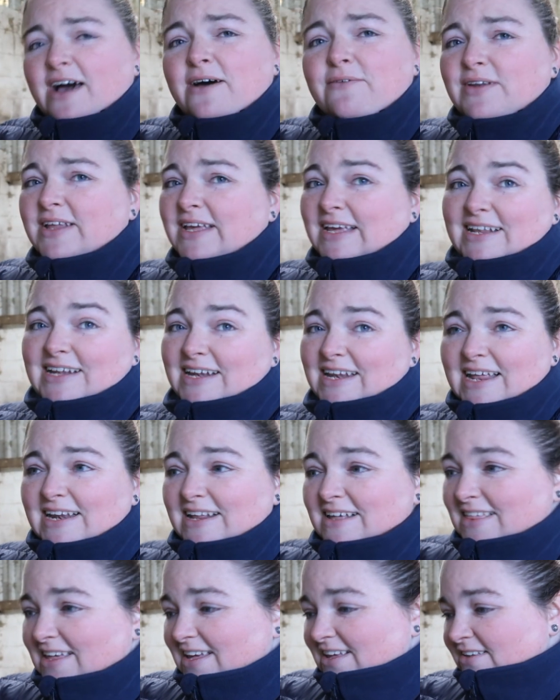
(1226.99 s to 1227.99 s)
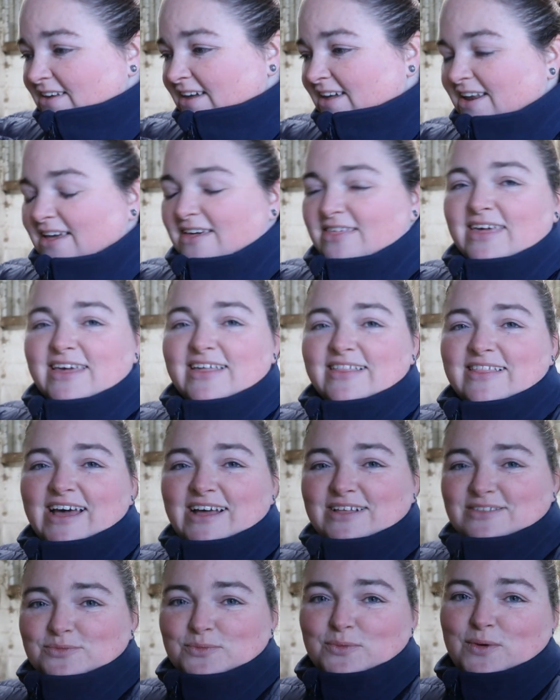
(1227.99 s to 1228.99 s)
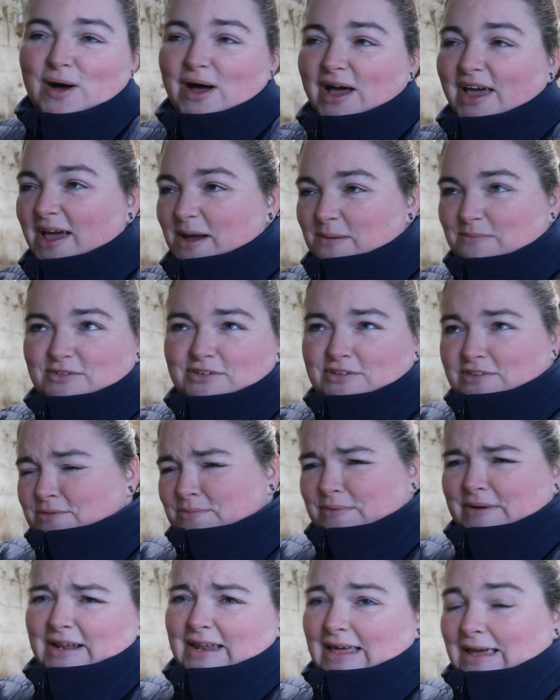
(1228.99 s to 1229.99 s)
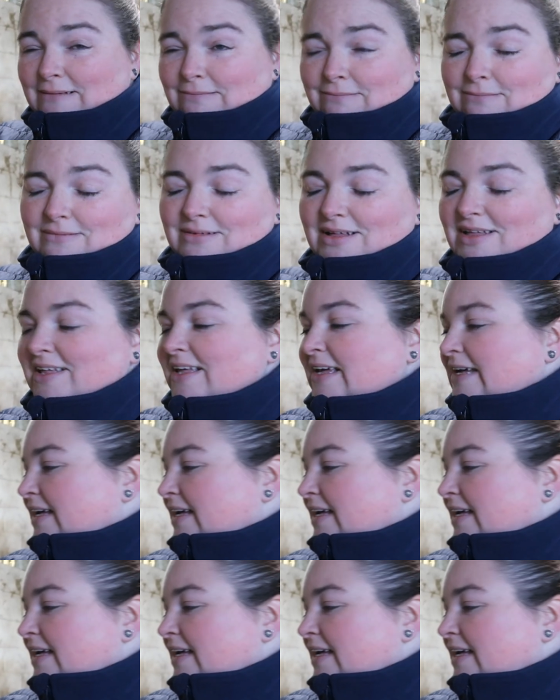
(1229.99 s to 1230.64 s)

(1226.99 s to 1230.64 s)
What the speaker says: I haven't eaten anything, and I think that's why I'm just a bit like, ooh.